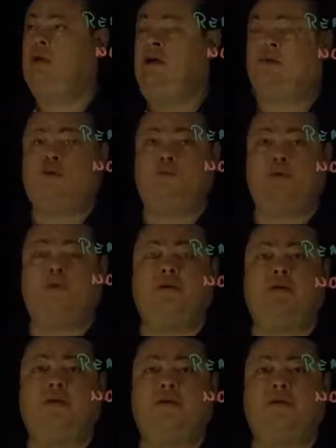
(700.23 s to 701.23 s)
An
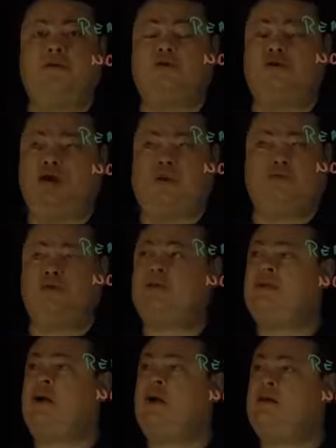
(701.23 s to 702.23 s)
experiment that is not
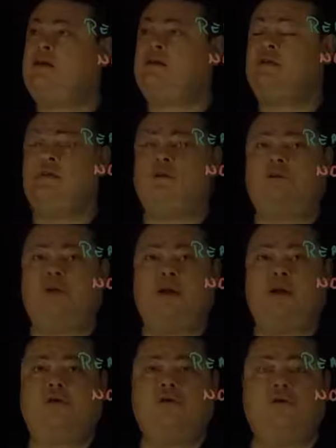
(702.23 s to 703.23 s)
precise is related